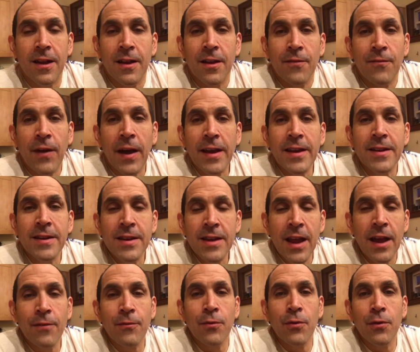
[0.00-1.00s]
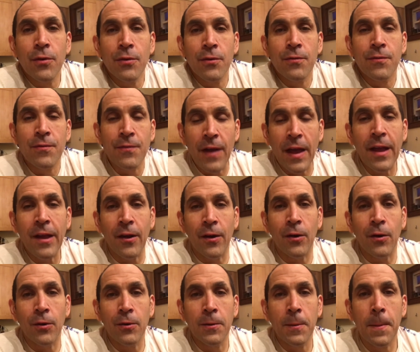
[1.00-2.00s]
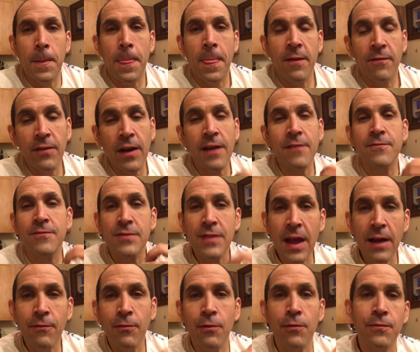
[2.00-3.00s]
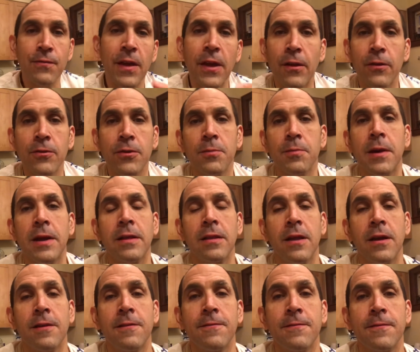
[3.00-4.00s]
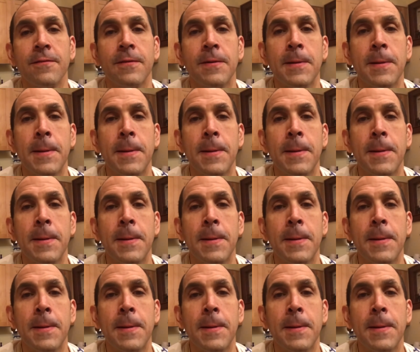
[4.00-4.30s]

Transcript: If I never fail, if I've never failed in my life,